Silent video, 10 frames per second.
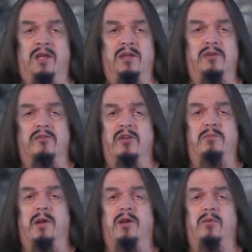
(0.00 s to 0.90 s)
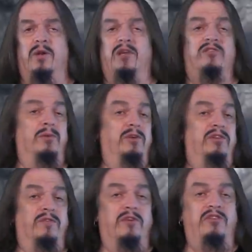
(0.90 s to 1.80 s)
clear transparent wings, some with
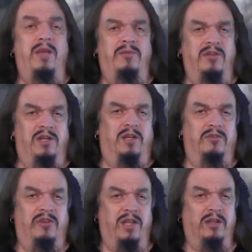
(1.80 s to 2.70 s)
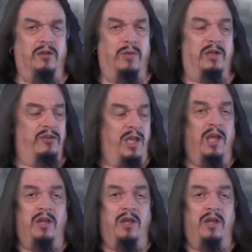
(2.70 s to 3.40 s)
different shapes and colors in their wings.